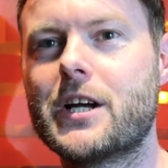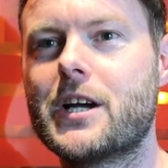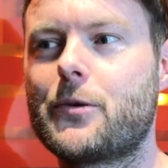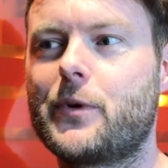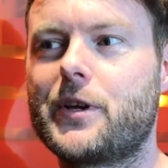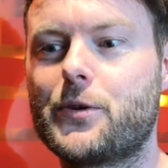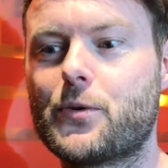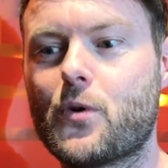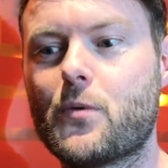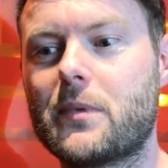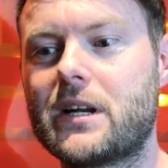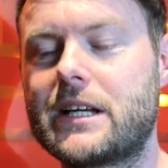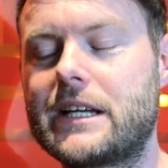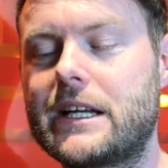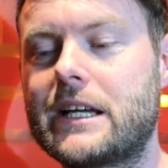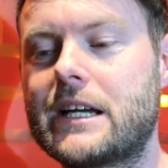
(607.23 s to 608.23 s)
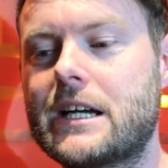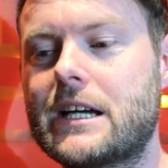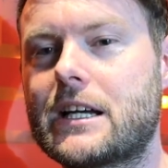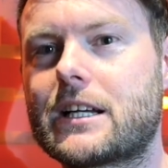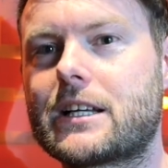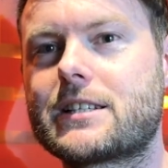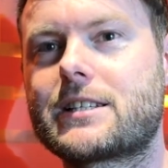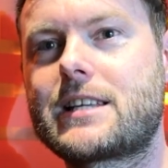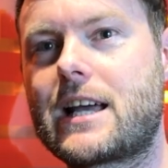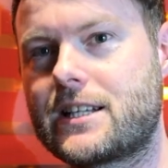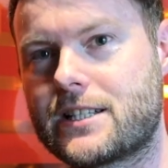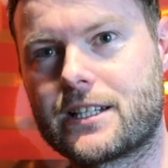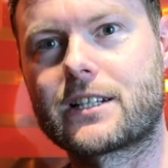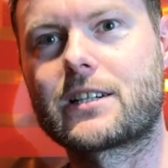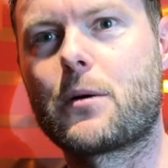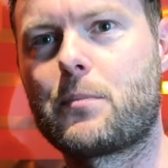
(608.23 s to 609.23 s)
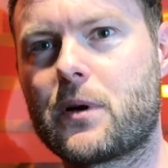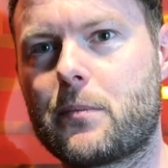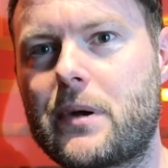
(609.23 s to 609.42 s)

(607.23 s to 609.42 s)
We normally send in a couple of